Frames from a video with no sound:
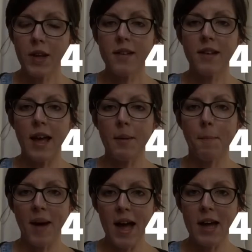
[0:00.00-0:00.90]
is a
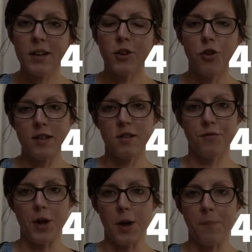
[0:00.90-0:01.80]
bad
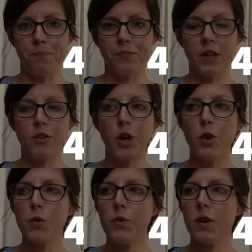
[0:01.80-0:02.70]
transfer.
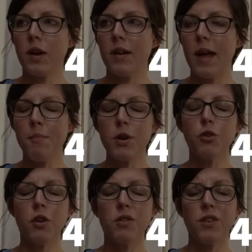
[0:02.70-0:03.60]
So embryo
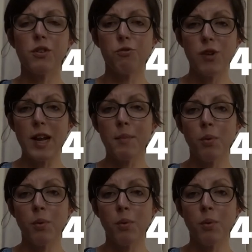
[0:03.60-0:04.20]
transfer is a really